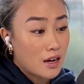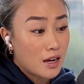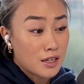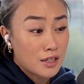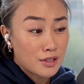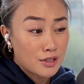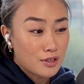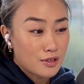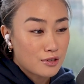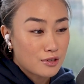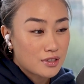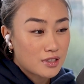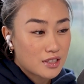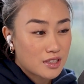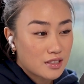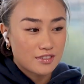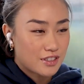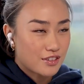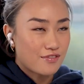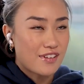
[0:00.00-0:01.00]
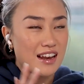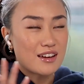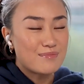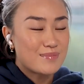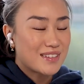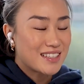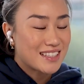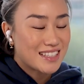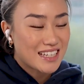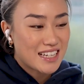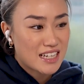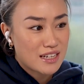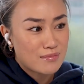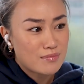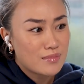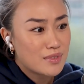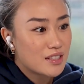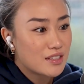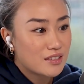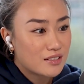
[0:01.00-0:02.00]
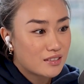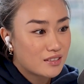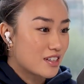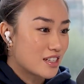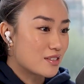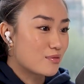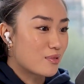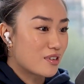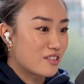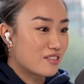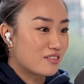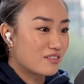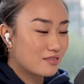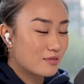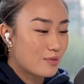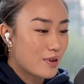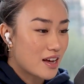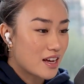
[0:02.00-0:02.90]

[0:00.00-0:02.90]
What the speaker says: Undoxxed development teams is one way.